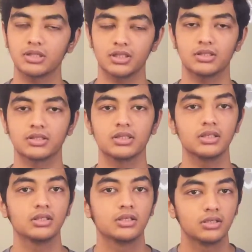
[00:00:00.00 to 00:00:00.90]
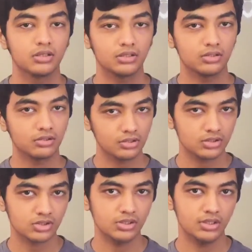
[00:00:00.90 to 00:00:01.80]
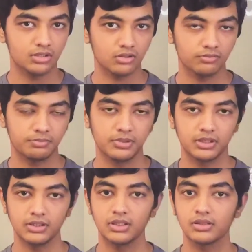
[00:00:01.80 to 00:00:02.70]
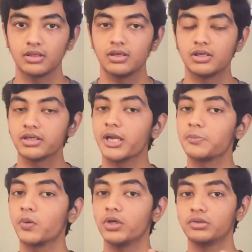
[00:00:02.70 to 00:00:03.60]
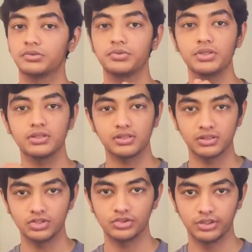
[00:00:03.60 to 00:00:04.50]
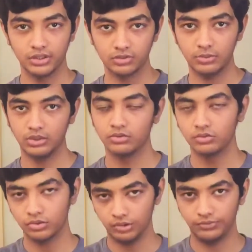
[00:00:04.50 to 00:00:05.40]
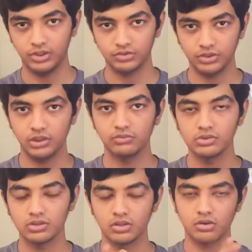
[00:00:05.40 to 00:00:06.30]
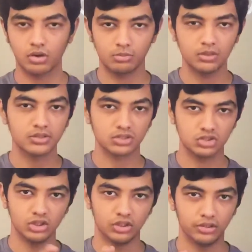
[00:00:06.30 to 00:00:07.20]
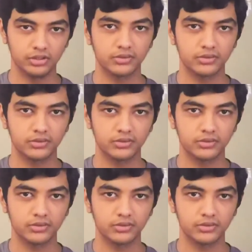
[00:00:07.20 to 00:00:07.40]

LCD, 360 nits of brightness, 10.36-inch display, no refresh rate, which is the normal 60 Hz.